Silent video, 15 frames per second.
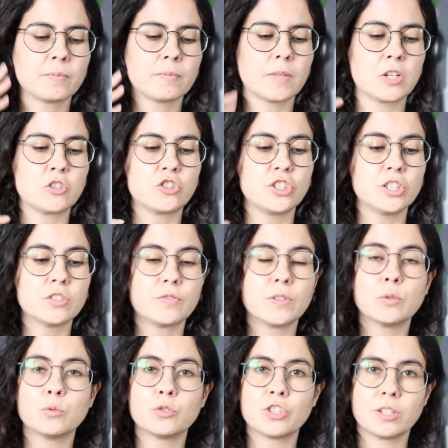and she is
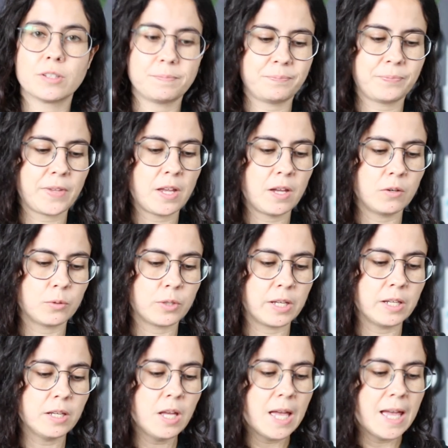Venusian.
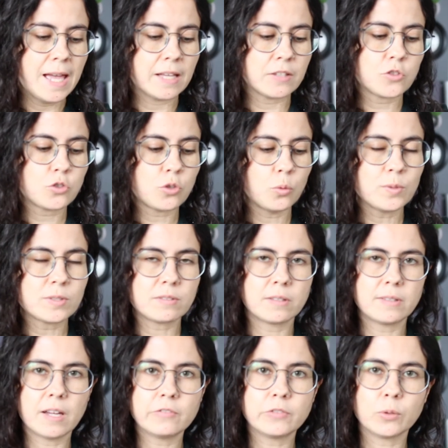Okay? And so is the
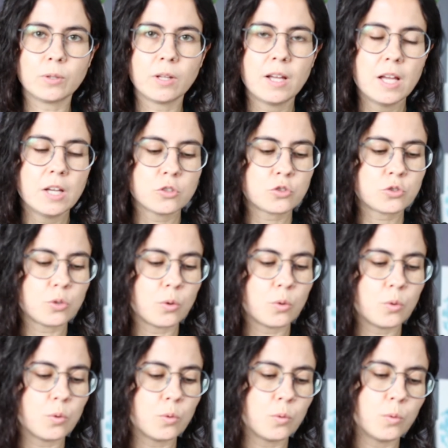devil.
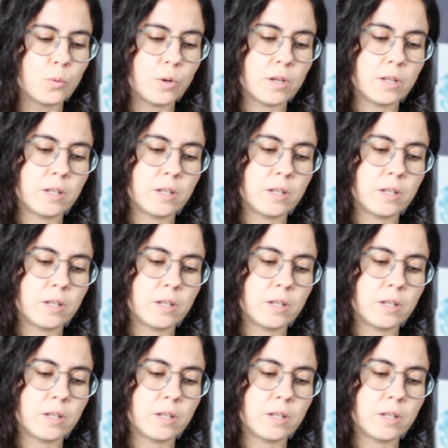So